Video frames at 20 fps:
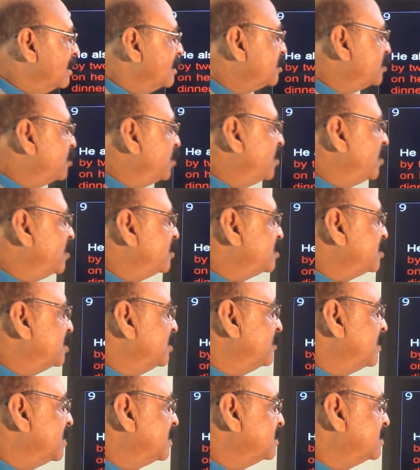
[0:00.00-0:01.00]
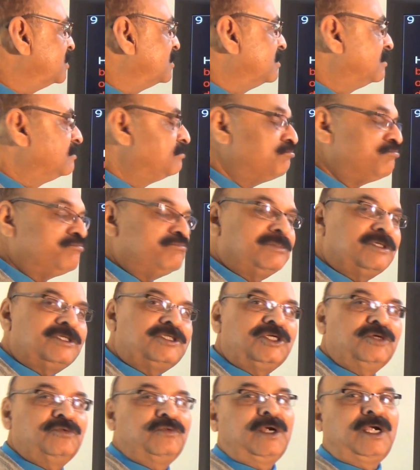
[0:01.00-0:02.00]
So she
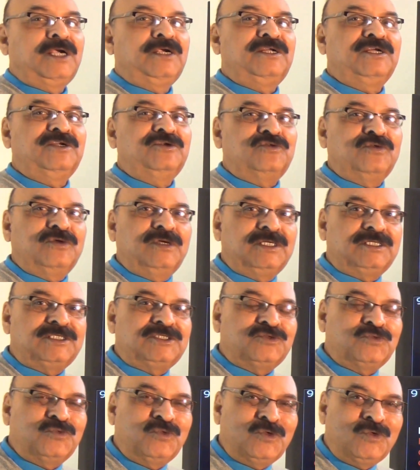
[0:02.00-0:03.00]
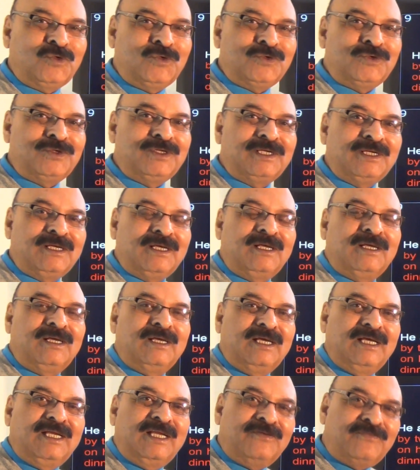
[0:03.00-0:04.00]
went into a swoon,
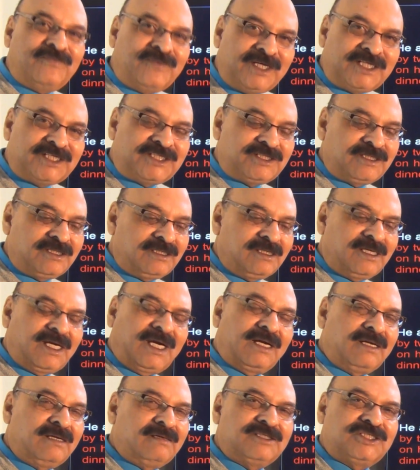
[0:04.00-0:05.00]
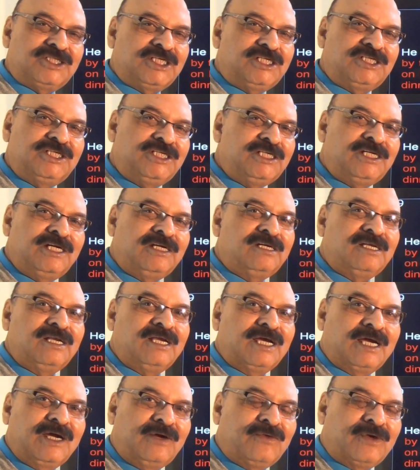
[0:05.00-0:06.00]
in a fit, and she didn't
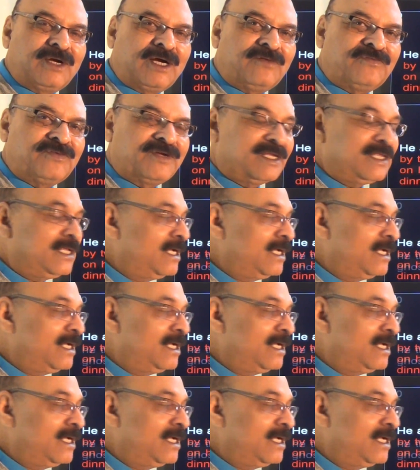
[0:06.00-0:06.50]
recover after